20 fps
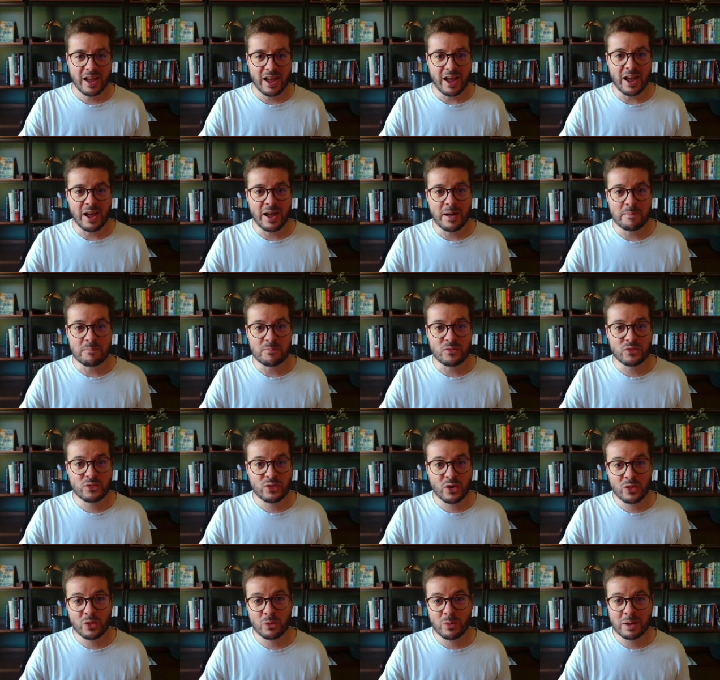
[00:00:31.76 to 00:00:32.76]
And um,
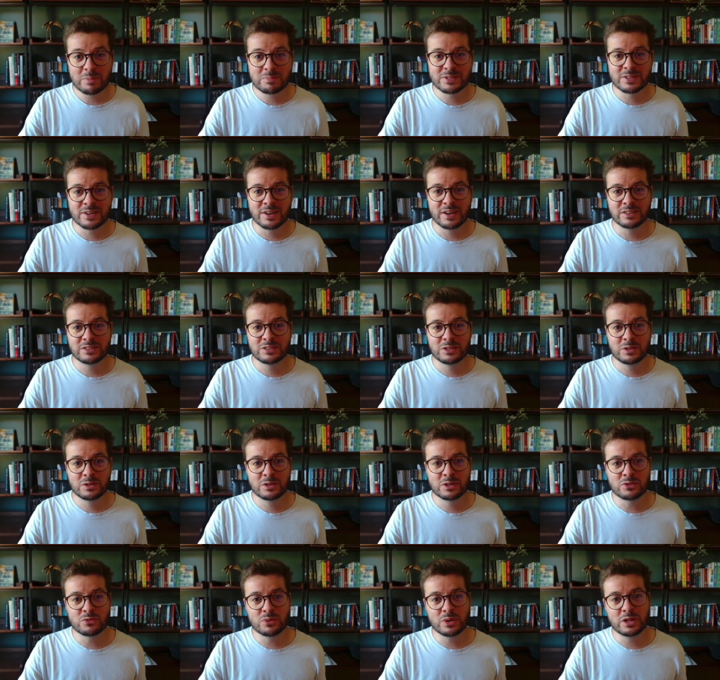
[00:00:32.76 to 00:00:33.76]
for the website, you
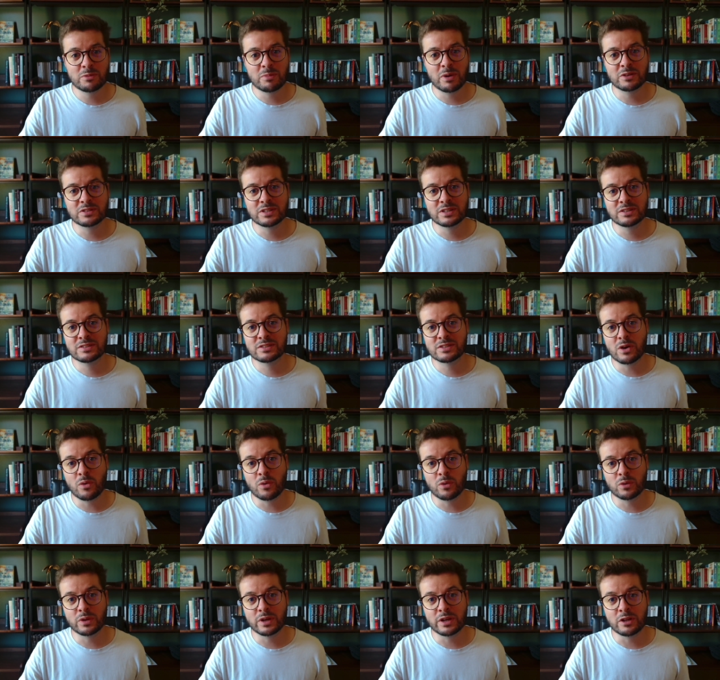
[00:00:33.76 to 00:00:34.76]
can read about it
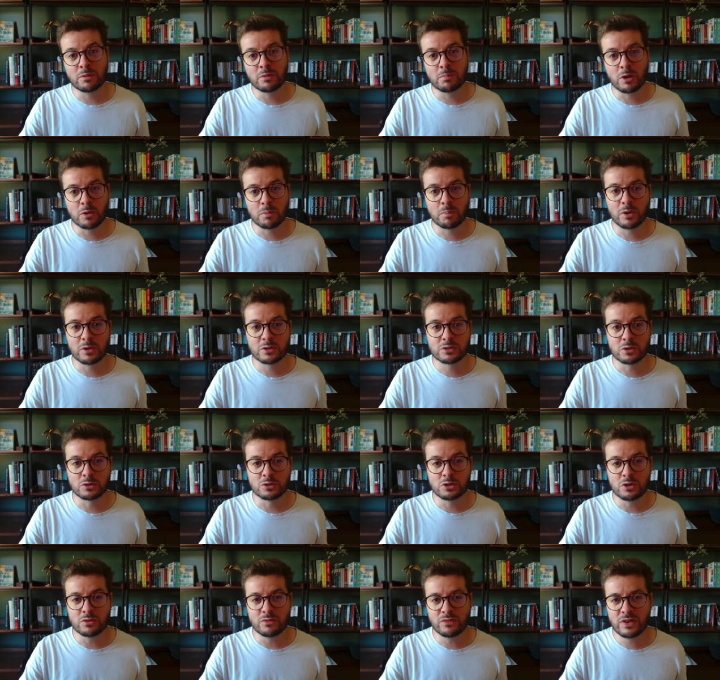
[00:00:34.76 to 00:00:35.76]
all in a blog post on
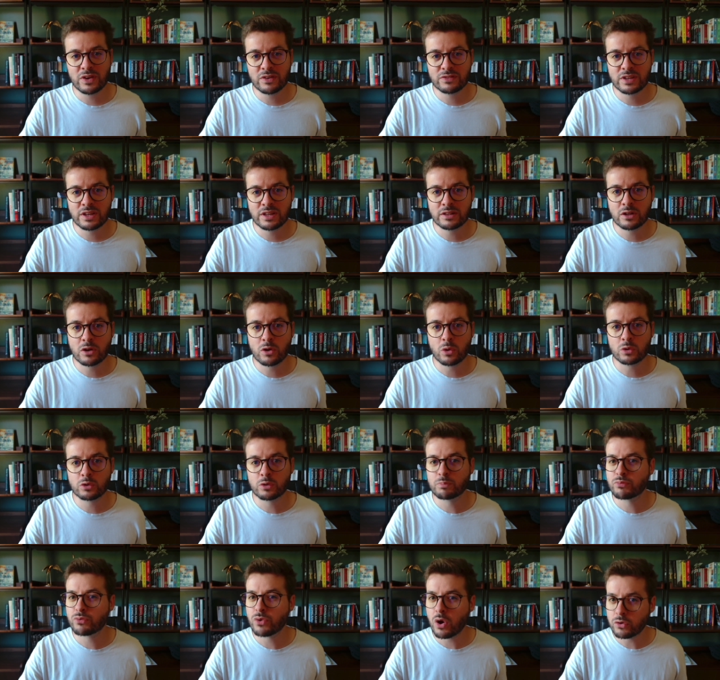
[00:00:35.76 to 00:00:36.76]
June 15 called A
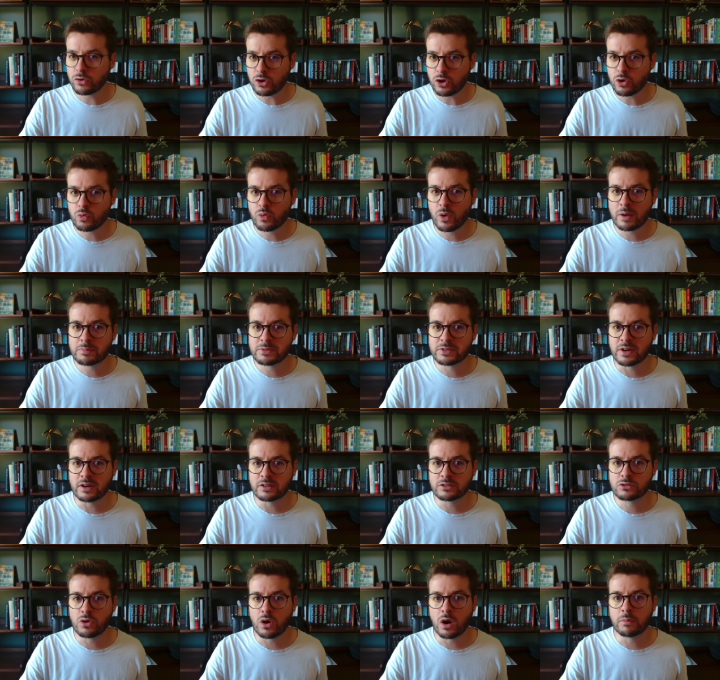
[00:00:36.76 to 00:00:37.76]
Brand New
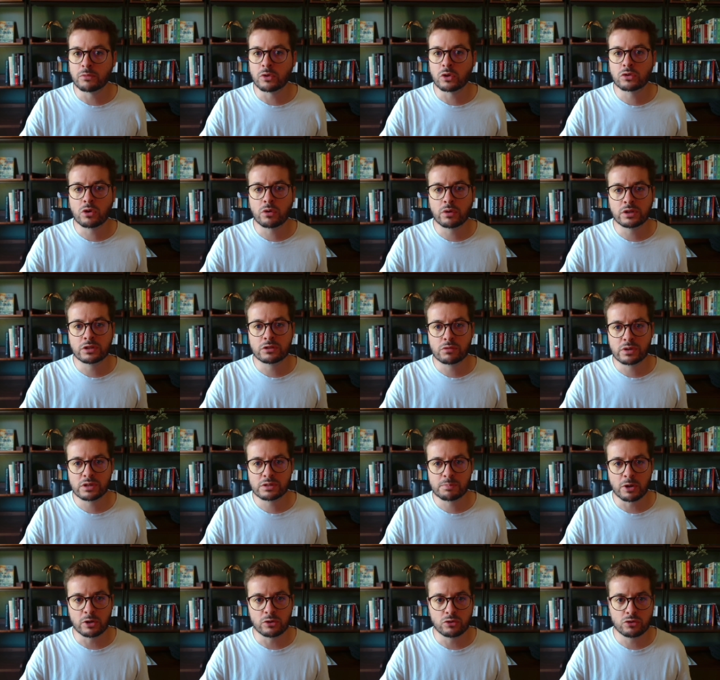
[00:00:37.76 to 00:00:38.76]
Website, so I'm not going to
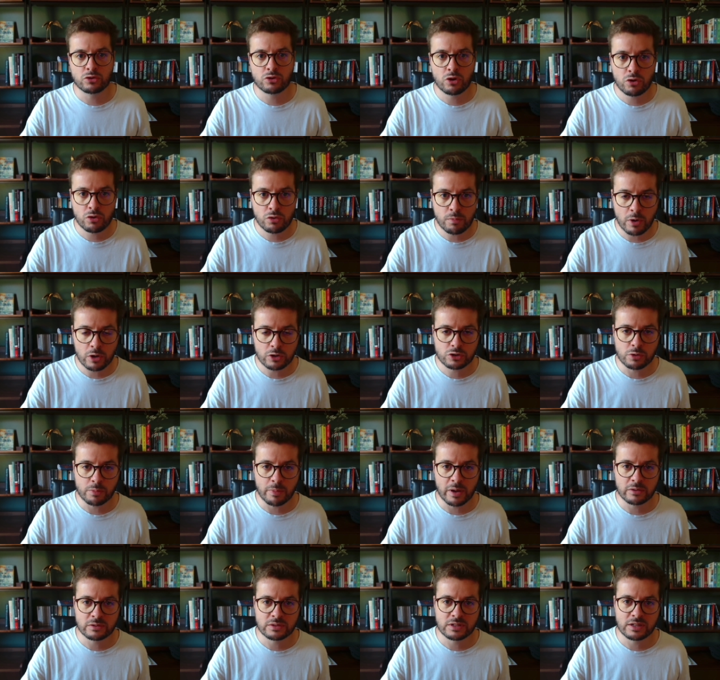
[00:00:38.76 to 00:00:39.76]
expand too much
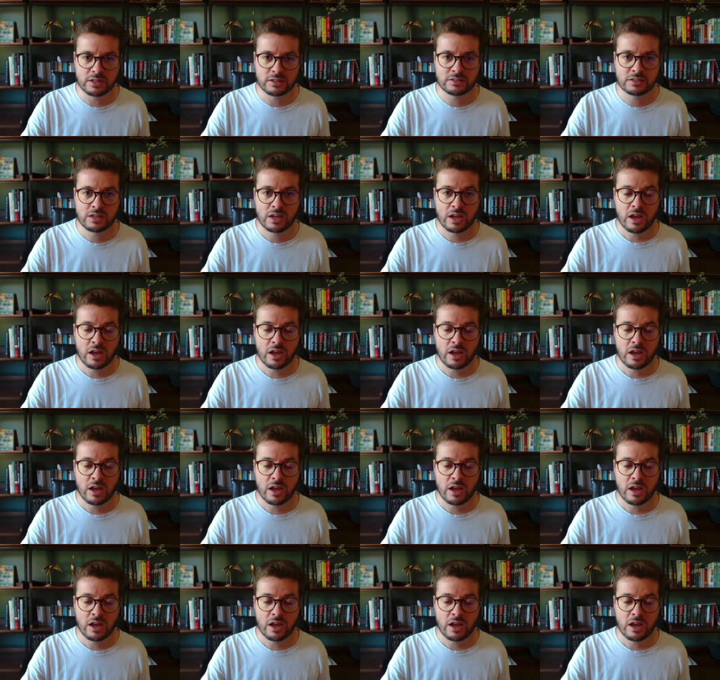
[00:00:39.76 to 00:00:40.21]
about it.